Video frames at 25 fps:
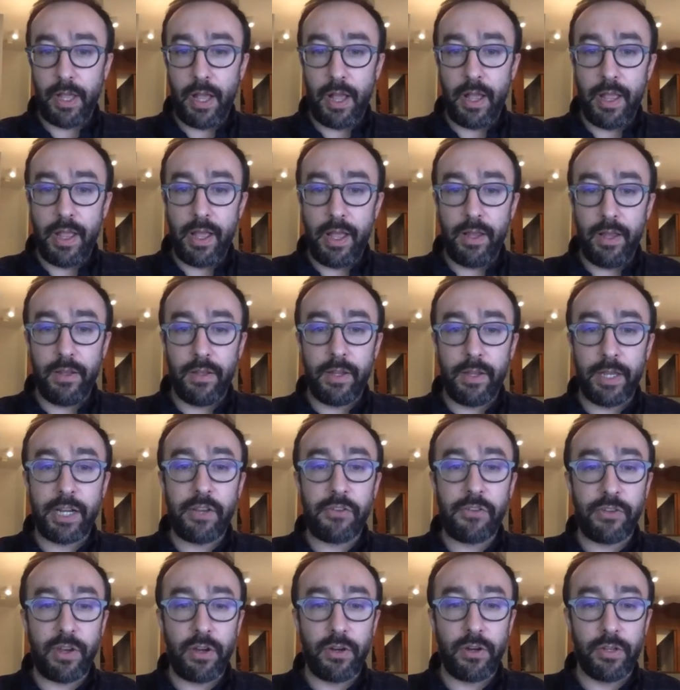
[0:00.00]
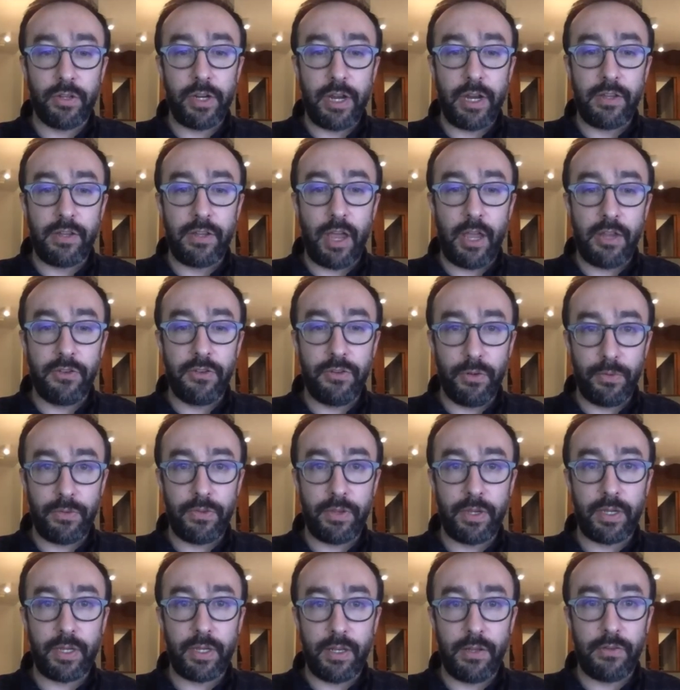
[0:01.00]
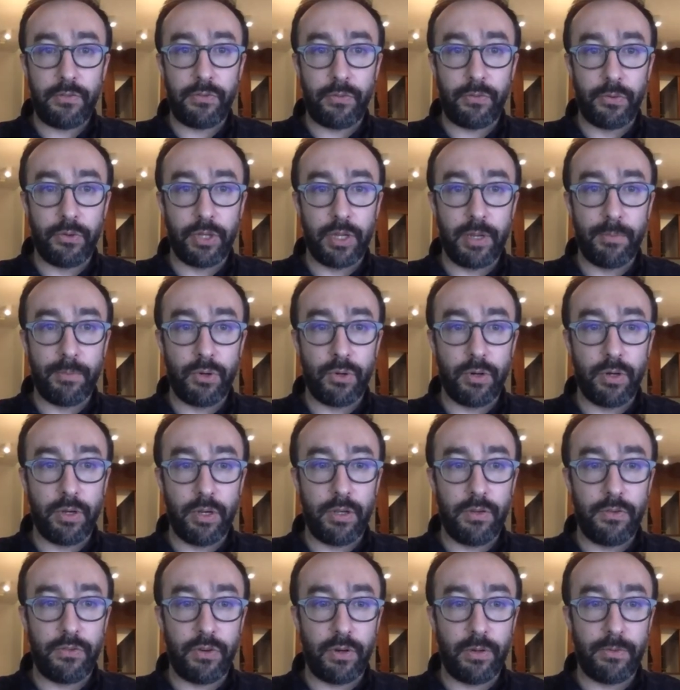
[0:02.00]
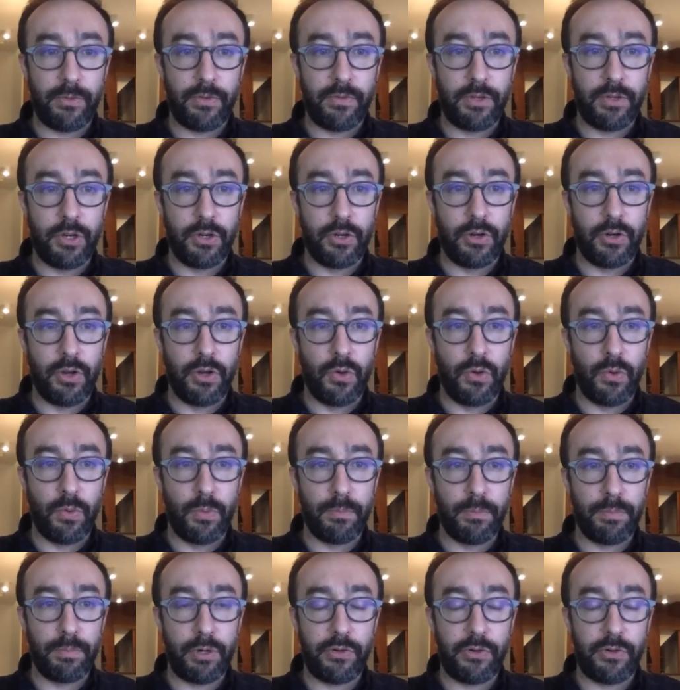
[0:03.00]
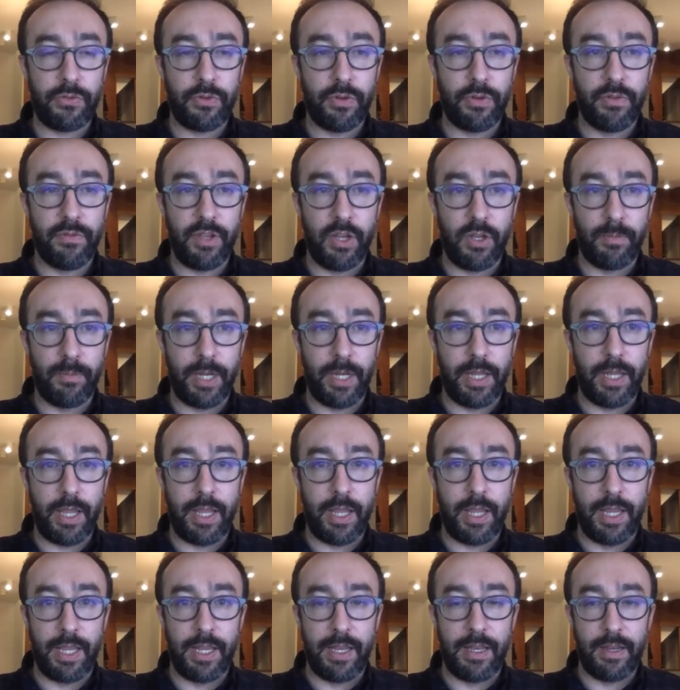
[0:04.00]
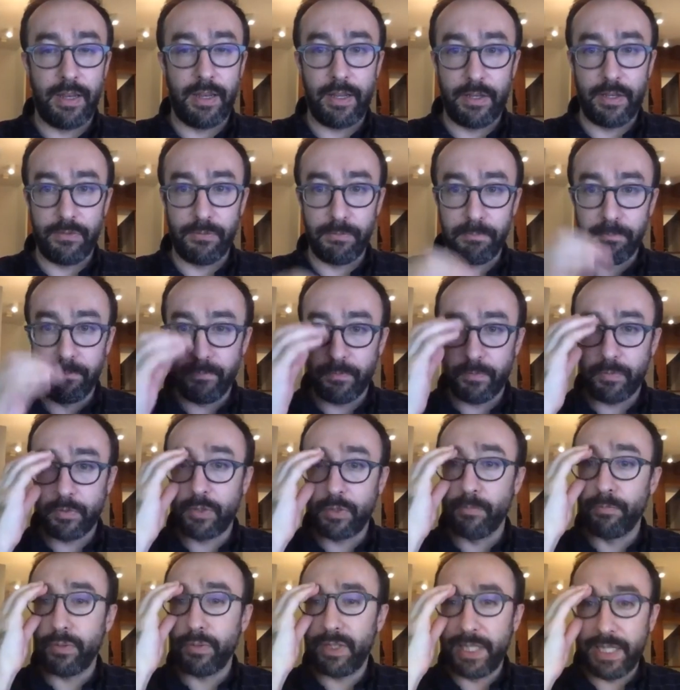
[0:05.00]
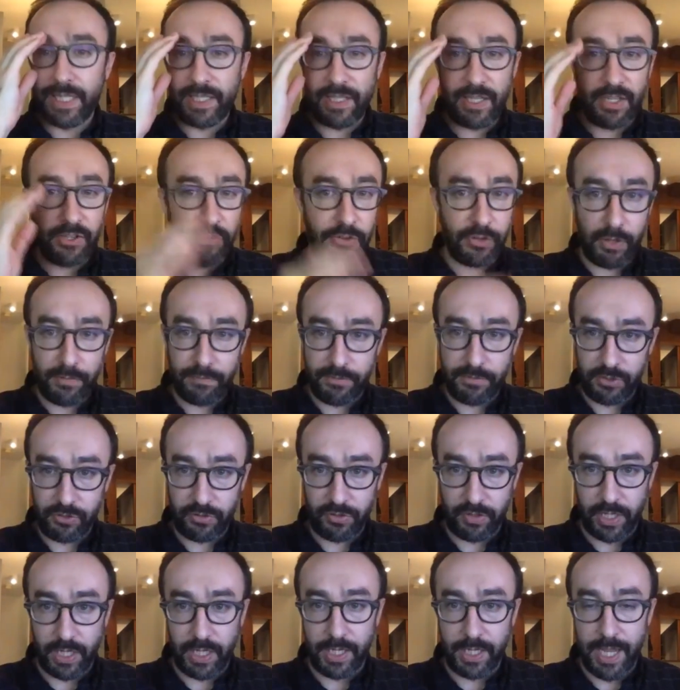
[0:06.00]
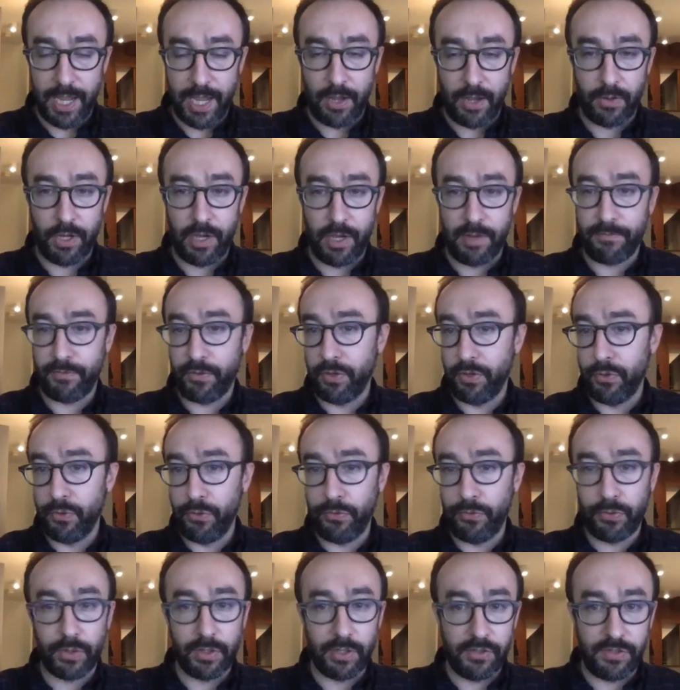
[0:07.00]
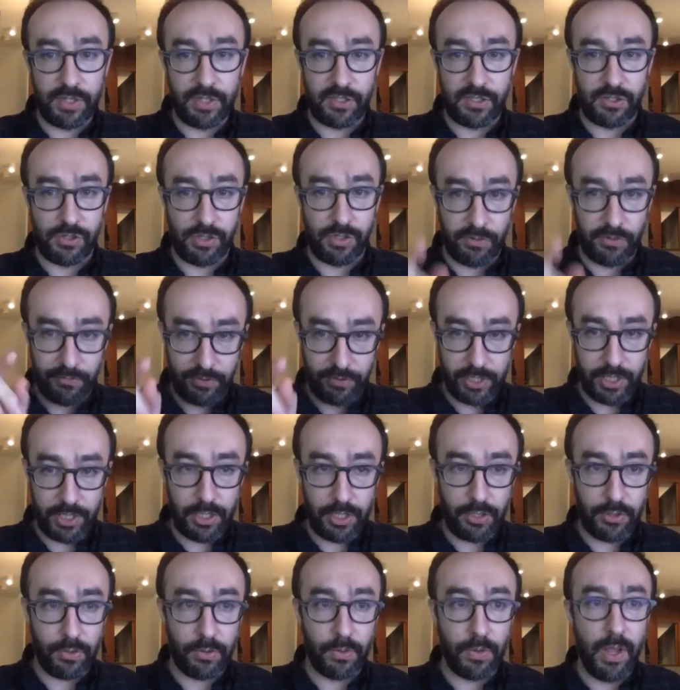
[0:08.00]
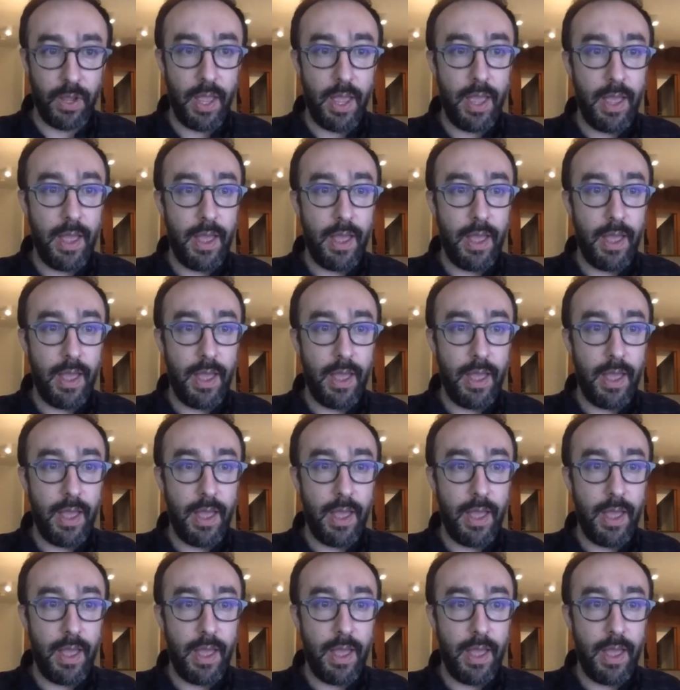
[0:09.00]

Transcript: I, like I said earlier, I, I, do think it is really important in terms of your own personal development and, and completely selfishly now, not for the news organization, just for you.